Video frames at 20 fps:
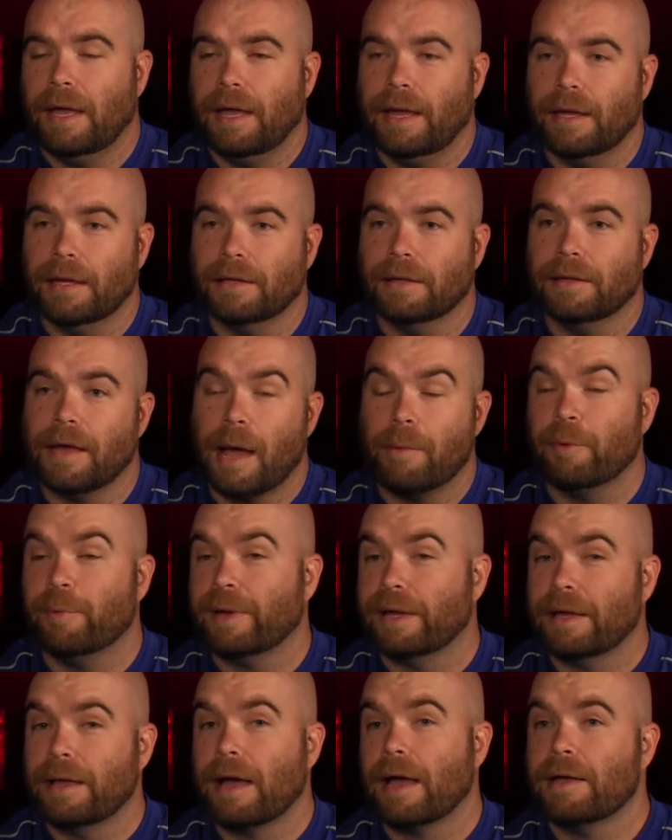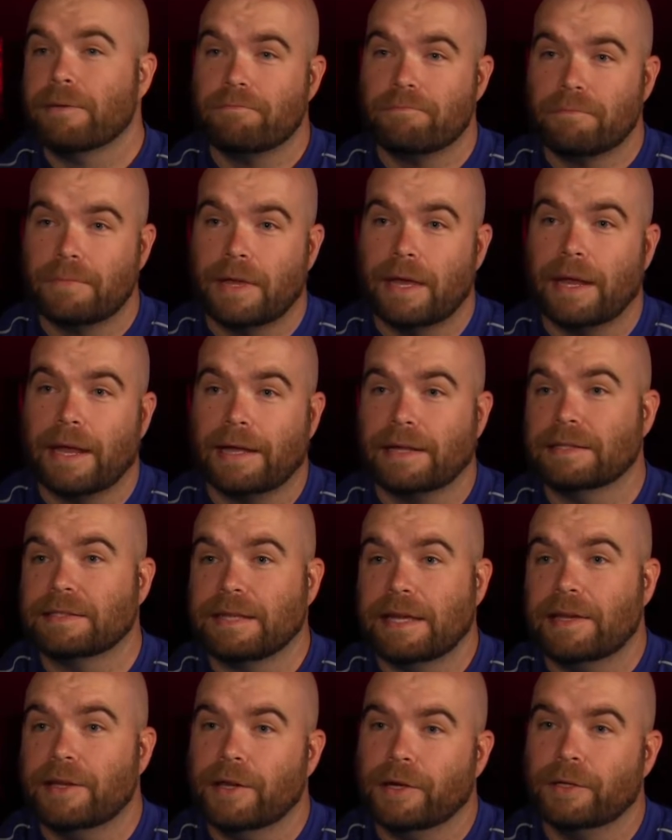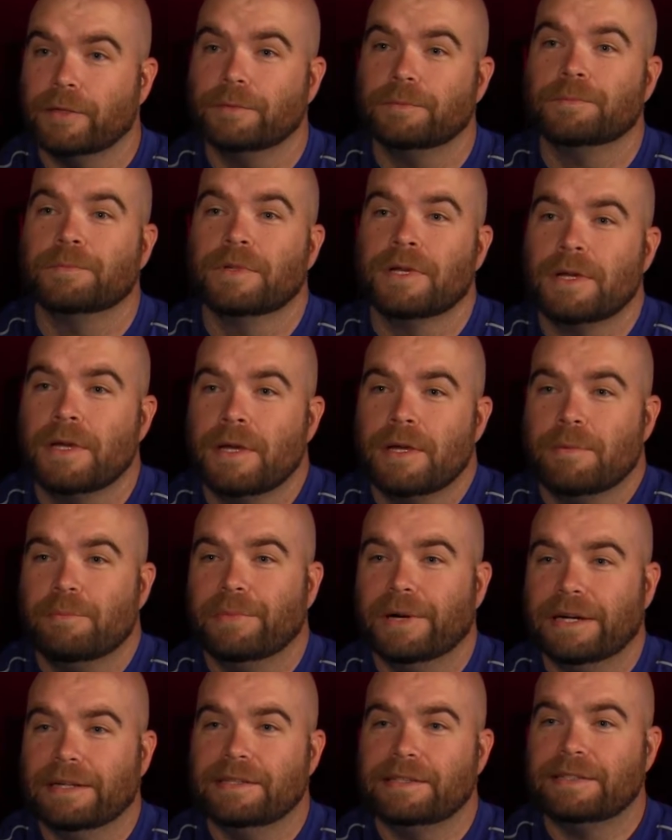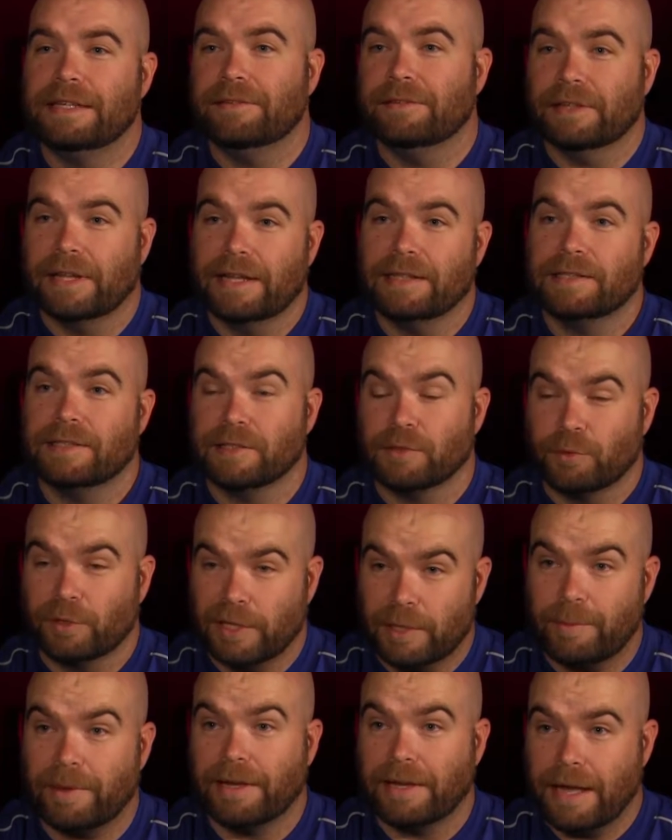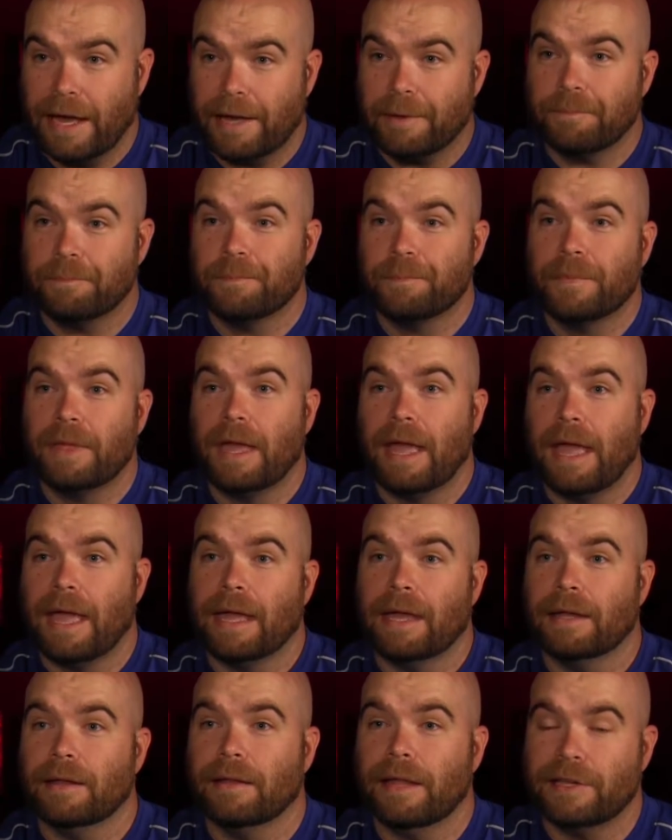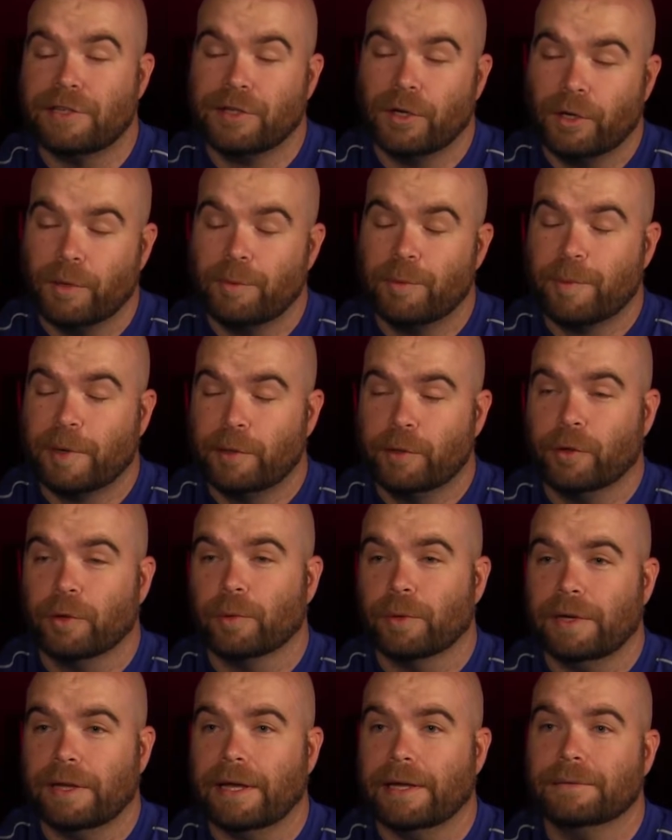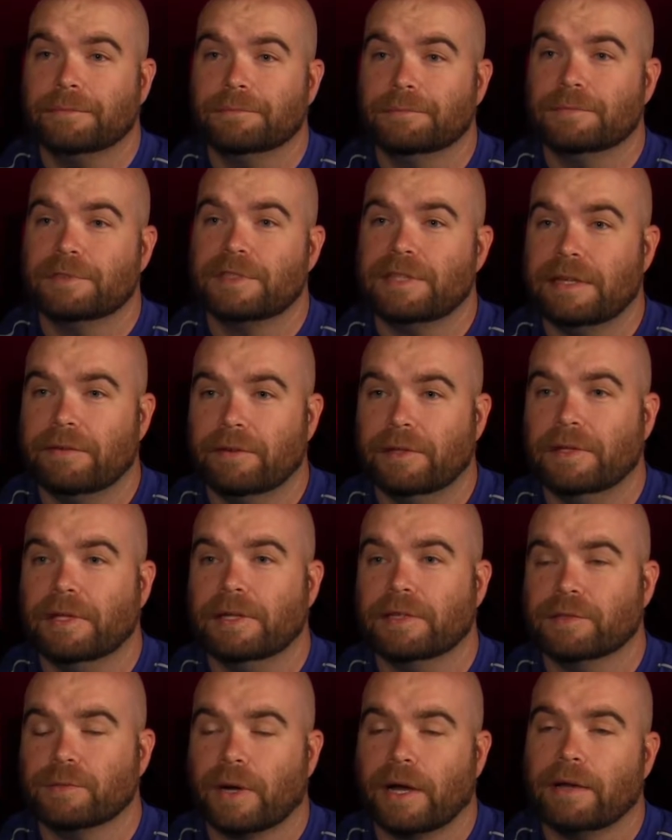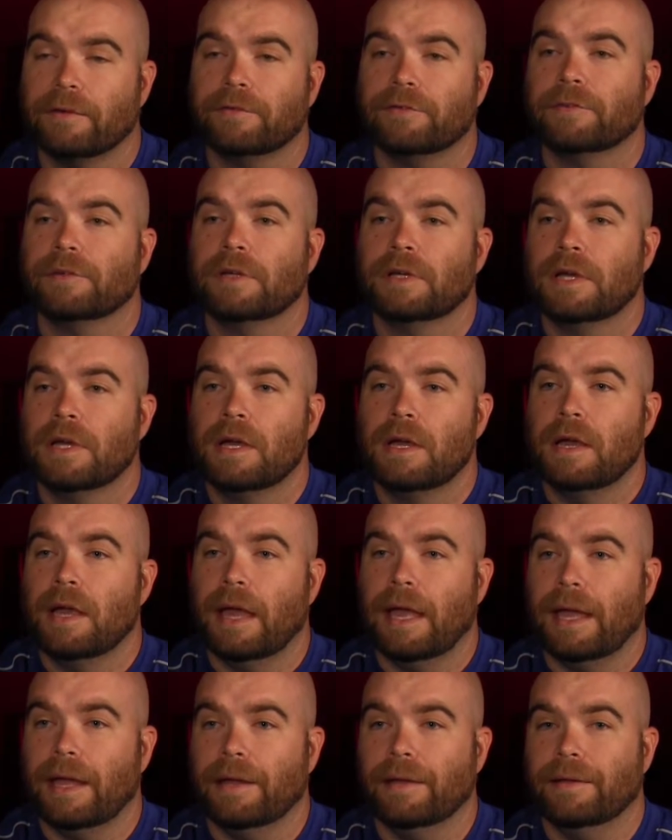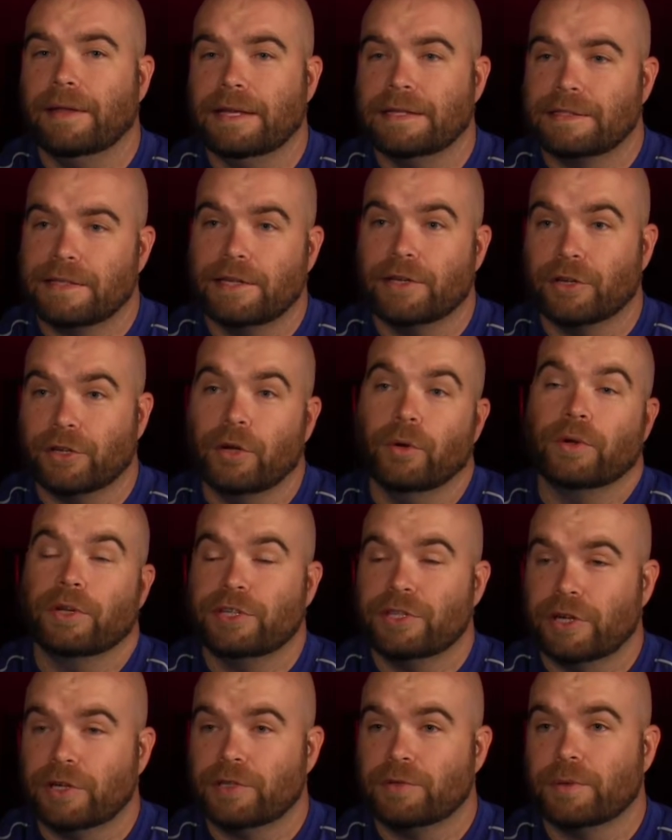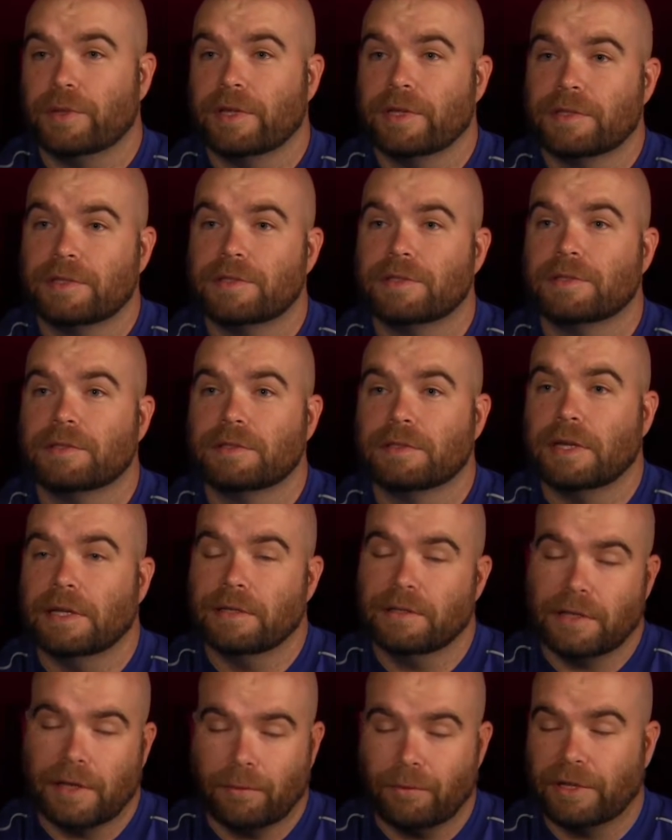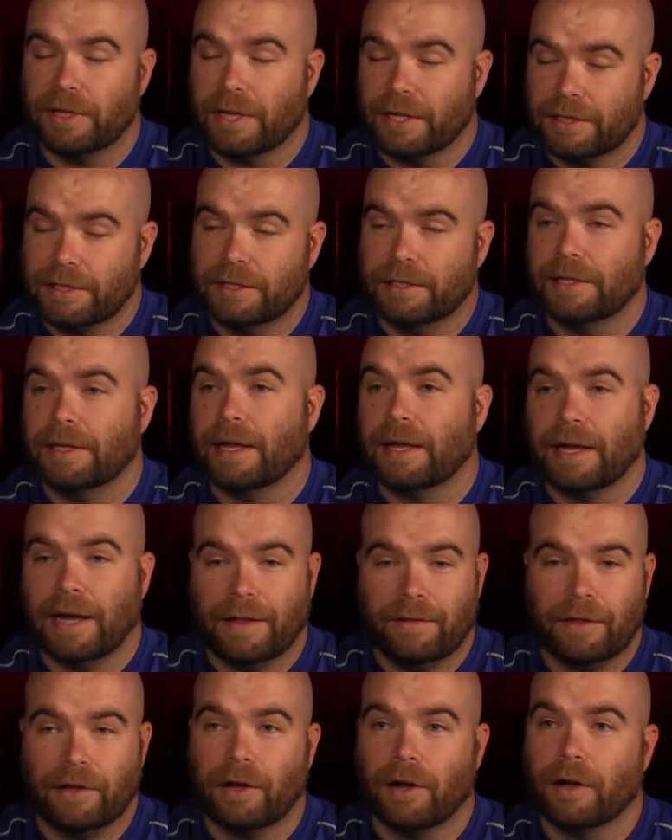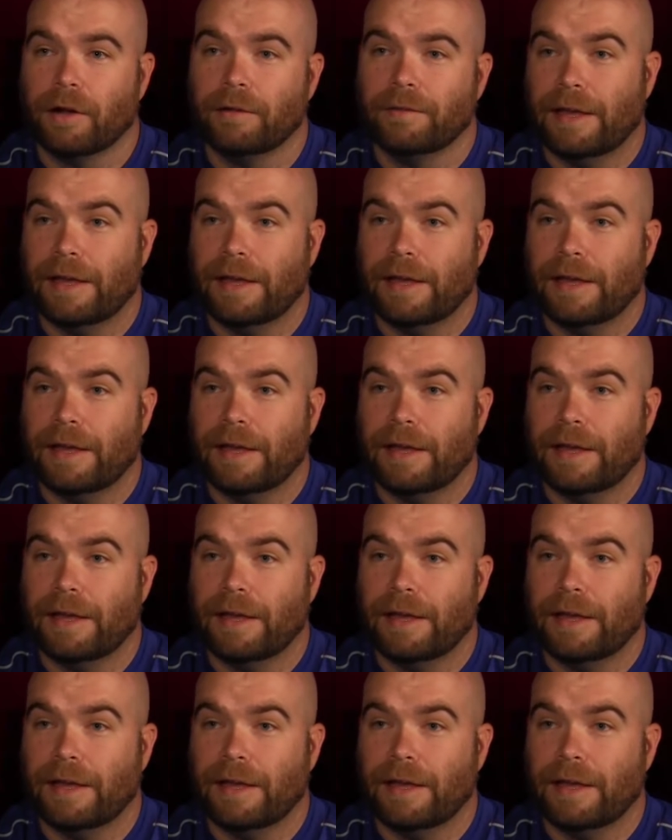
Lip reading: And I'm a big guy, and I can say no, but Stephen Lentz is a really big guy. And they showed up at my door one day, Stephen and his wife, and they said, "You're going to church with us." And reluctantly, I got in the car.